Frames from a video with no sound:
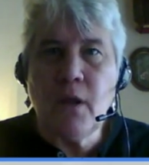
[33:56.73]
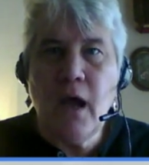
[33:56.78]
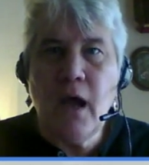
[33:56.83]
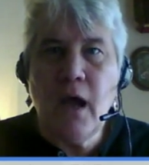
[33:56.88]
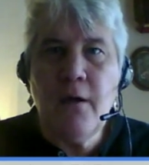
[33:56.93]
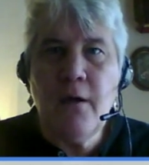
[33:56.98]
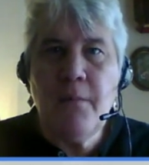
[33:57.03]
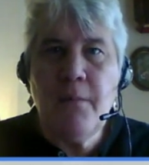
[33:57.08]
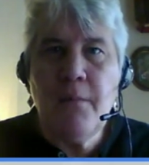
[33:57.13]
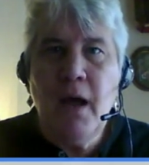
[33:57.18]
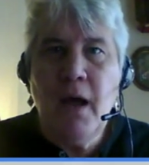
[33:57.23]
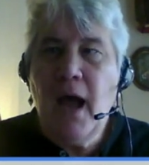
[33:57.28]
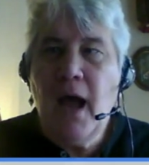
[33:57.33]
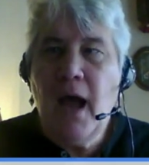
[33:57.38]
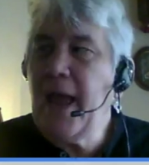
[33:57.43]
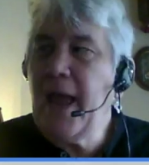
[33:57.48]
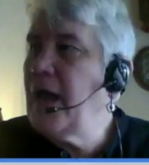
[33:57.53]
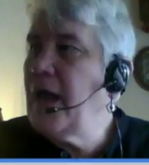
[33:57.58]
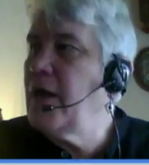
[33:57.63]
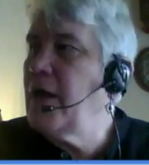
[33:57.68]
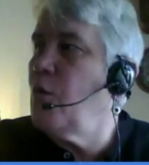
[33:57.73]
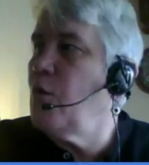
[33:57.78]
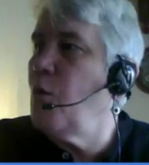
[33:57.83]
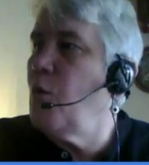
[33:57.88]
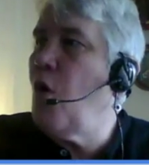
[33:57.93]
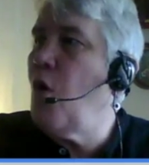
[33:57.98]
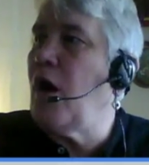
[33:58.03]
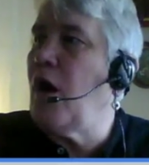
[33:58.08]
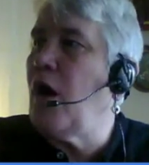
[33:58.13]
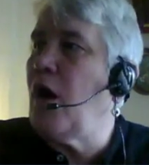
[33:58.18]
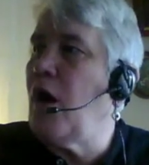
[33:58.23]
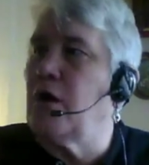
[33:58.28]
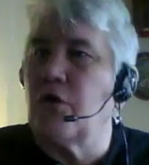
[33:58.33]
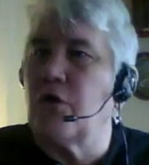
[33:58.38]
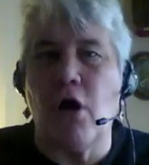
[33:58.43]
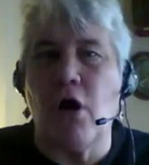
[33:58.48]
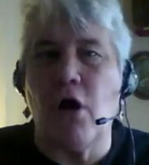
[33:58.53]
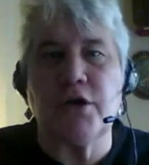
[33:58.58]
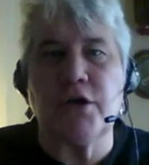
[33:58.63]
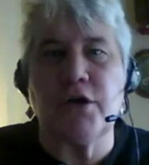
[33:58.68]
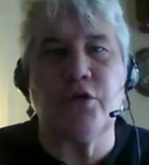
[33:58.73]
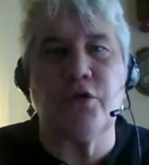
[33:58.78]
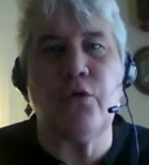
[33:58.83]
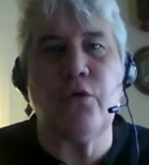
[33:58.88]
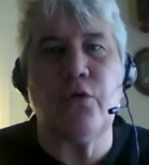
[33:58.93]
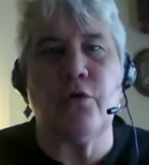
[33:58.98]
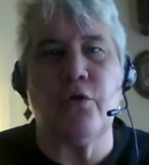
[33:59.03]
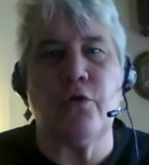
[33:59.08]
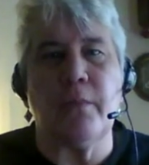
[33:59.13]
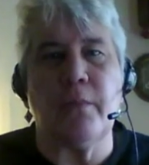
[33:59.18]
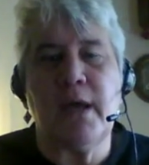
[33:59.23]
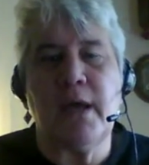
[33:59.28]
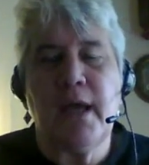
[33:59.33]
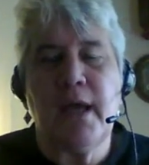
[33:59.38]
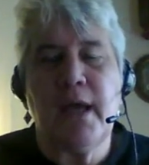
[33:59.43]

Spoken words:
I had her walk across the room.